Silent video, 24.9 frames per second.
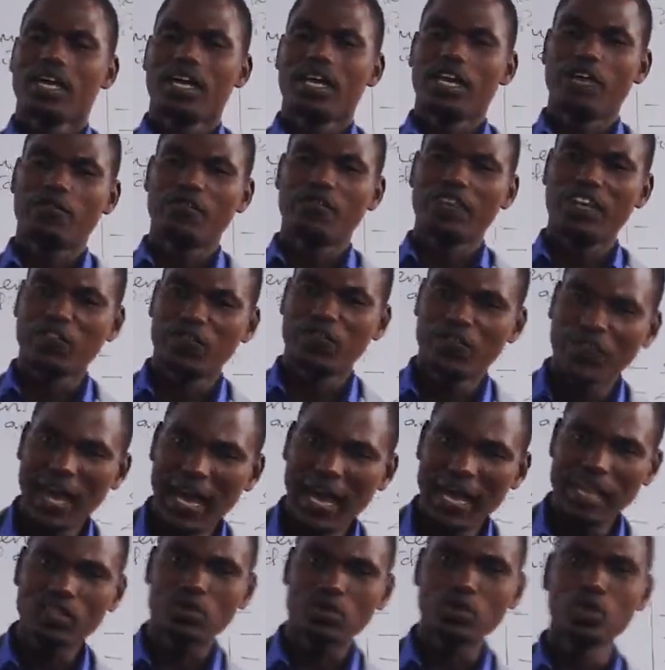If they
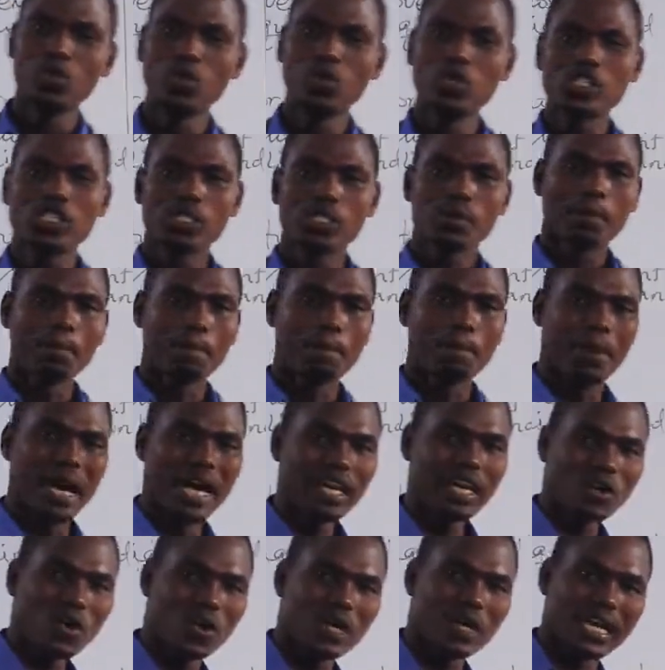fail to use
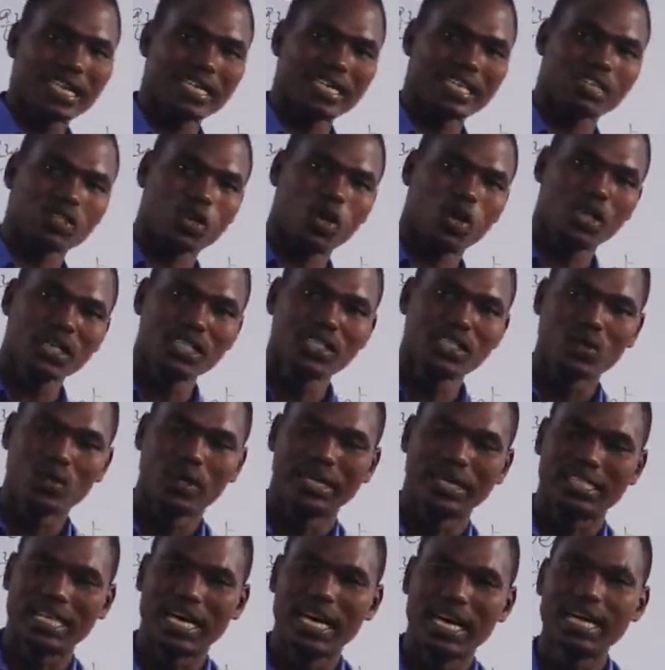bad conductors or
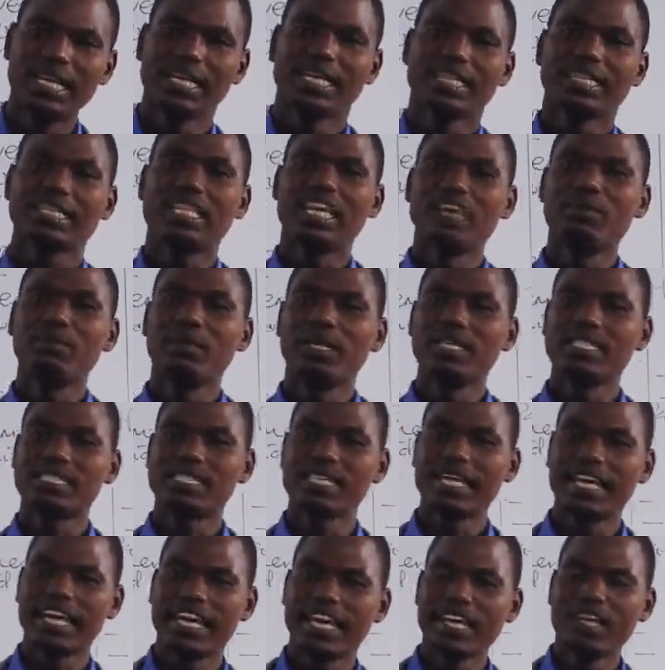insulator, they may
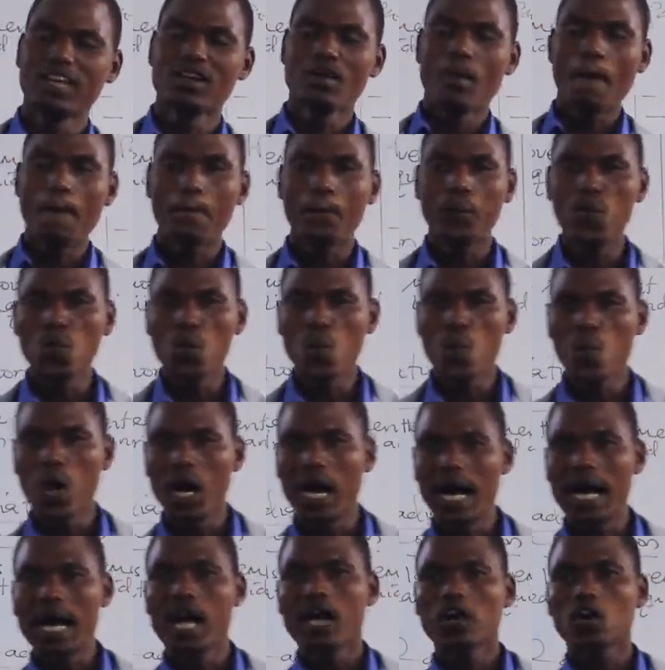say
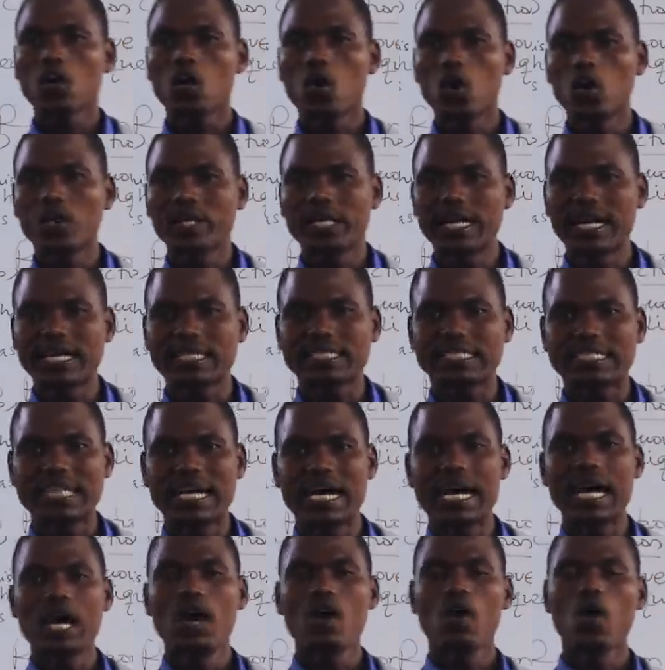poor
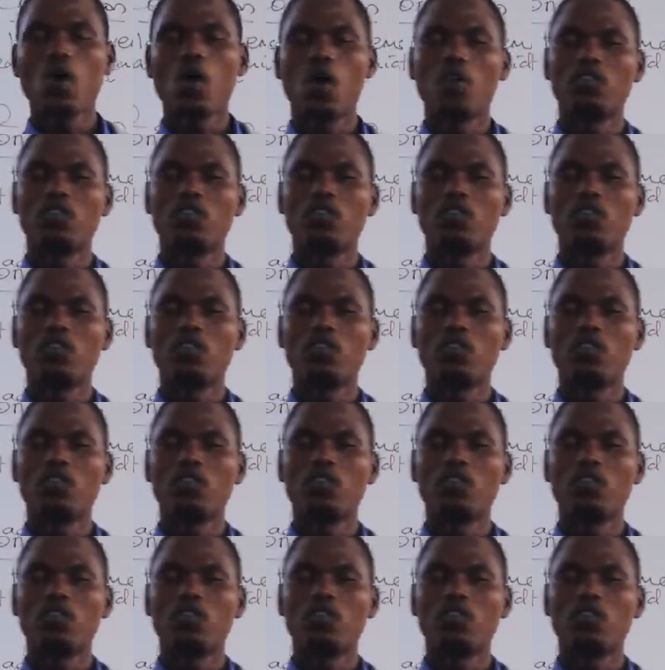conductor